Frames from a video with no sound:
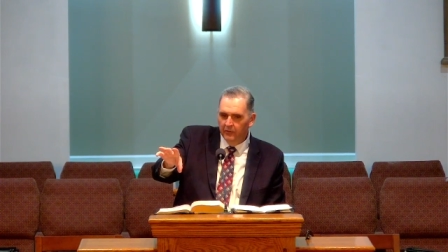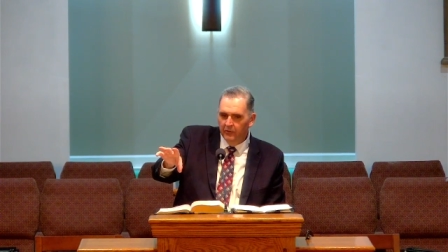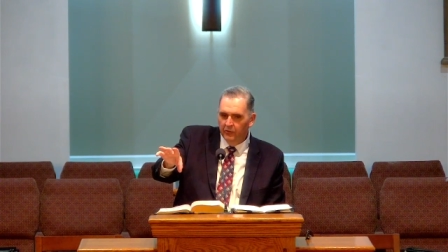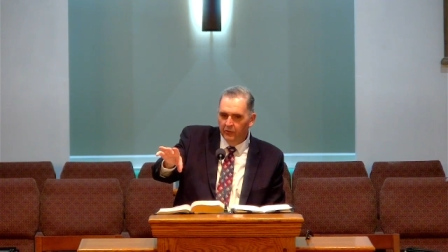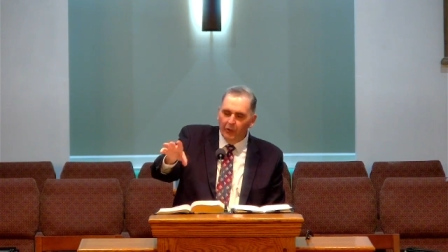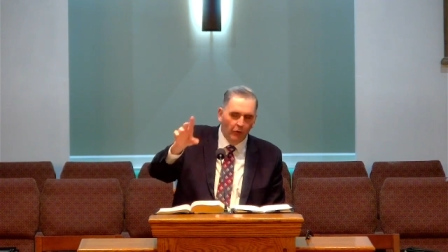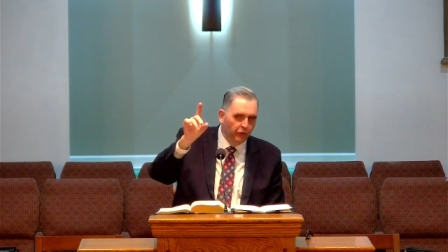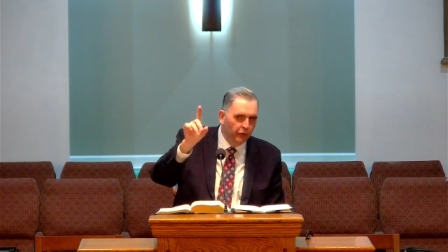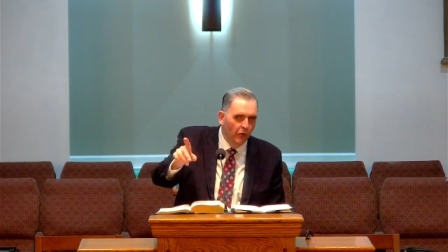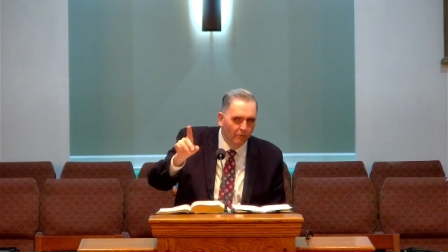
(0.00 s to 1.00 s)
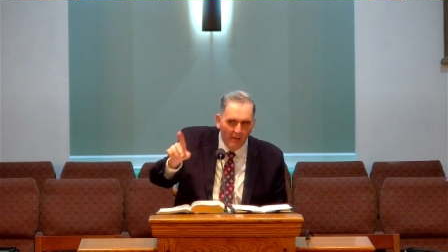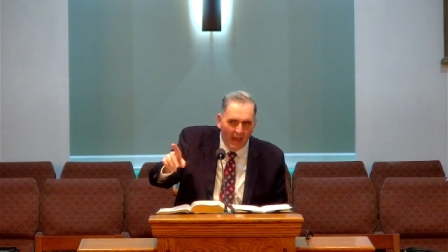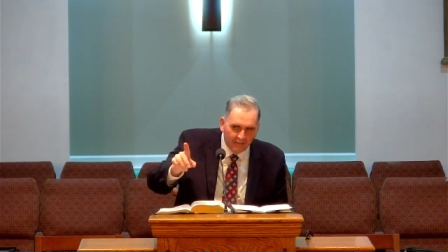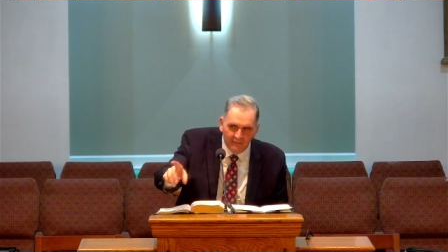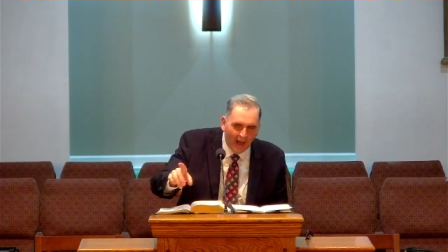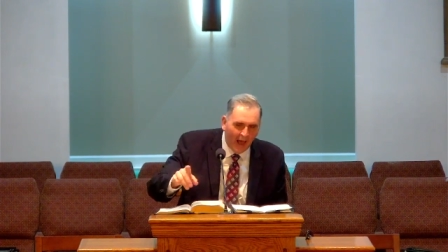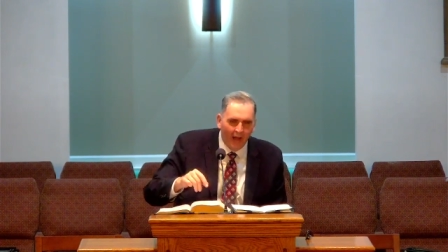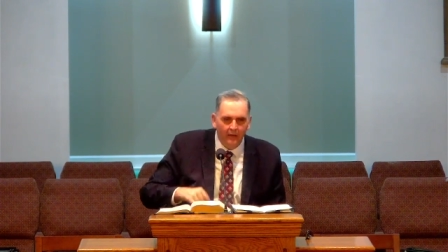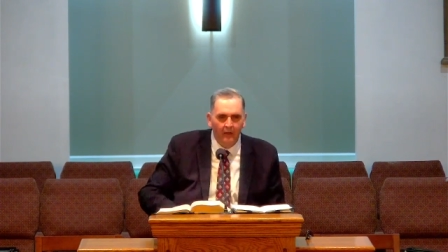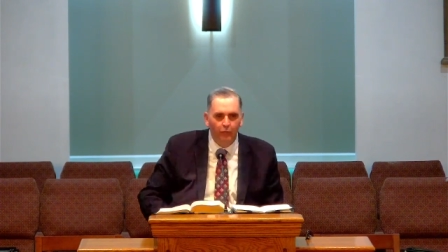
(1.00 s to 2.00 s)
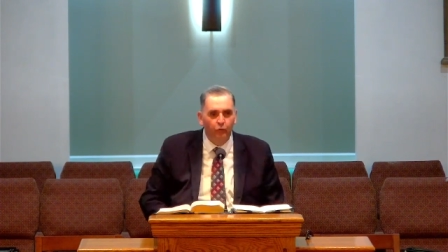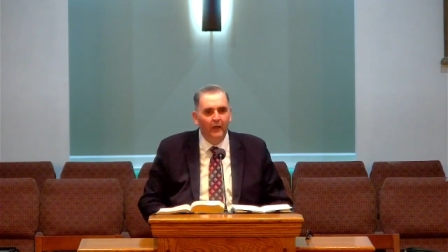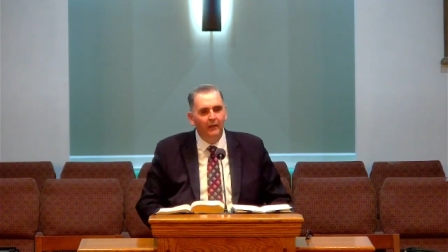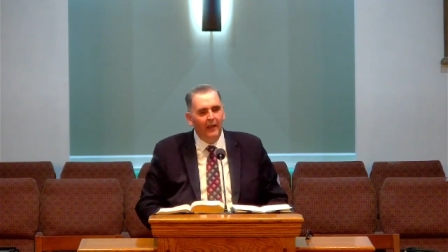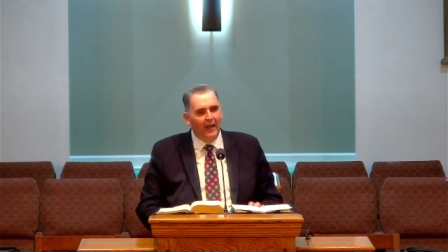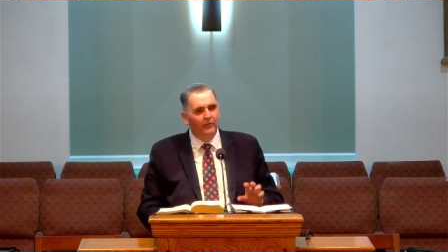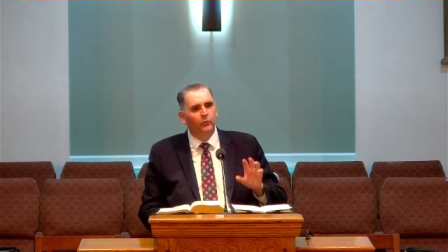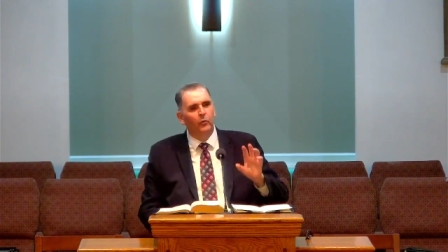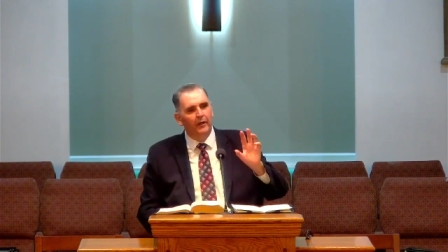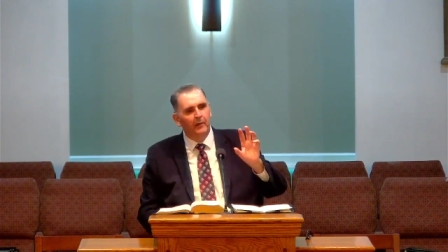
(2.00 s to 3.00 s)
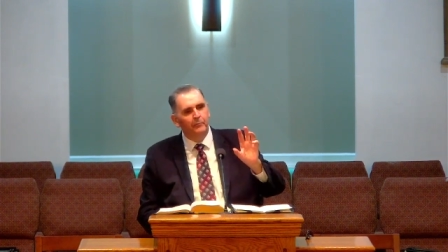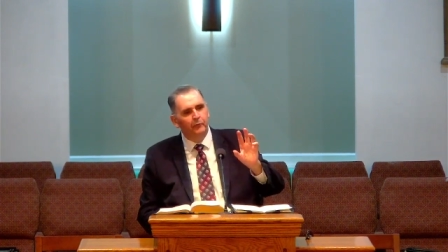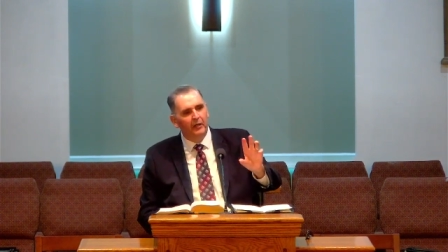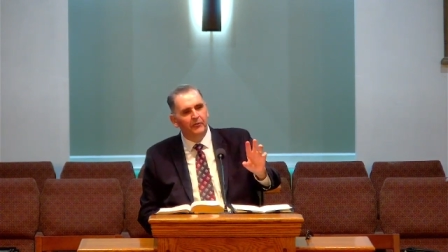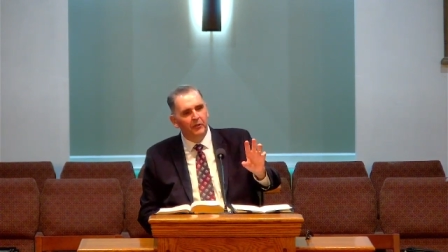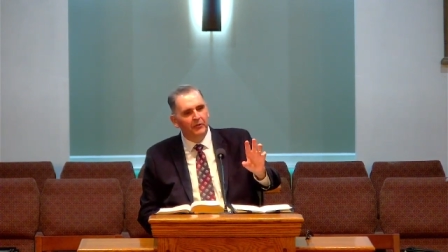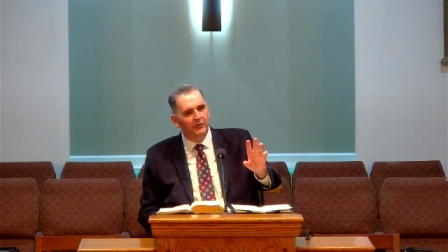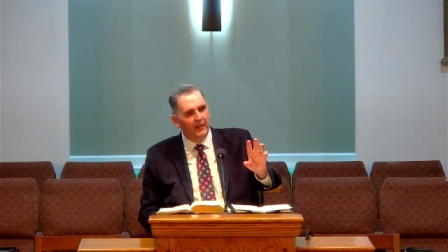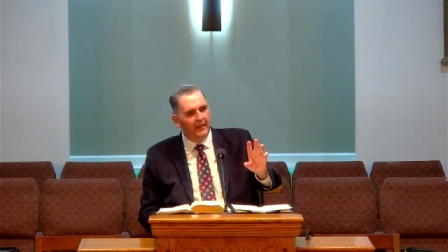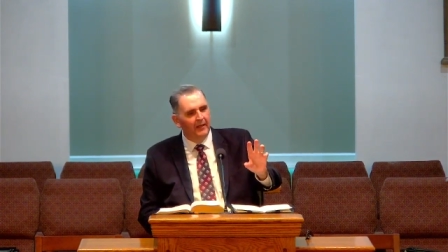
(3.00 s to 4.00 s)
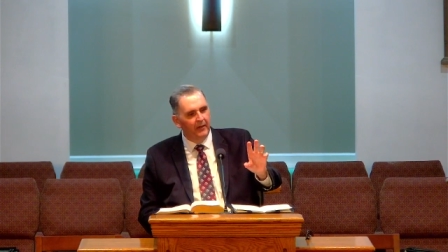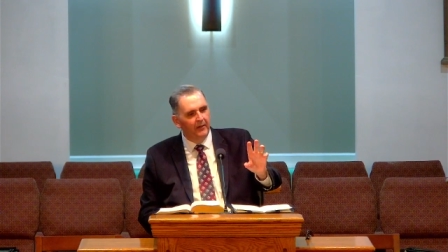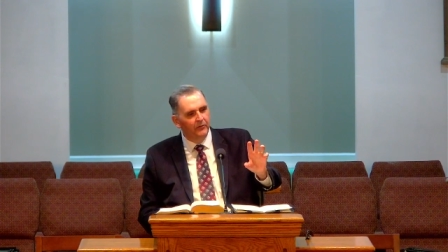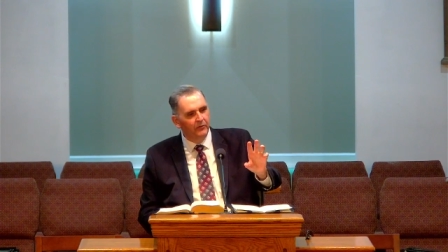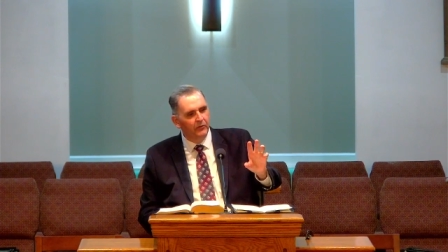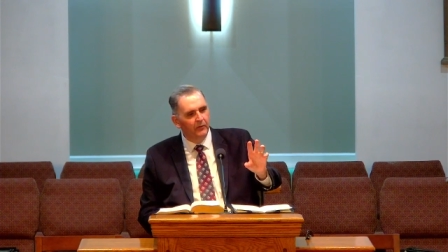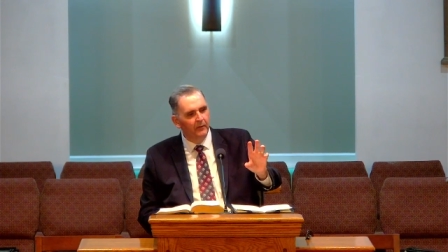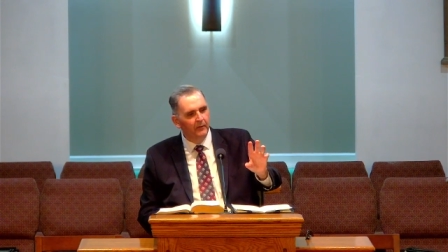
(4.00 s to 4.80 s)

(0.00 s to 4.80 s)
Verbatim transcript: So you may not realize what a precious thing it is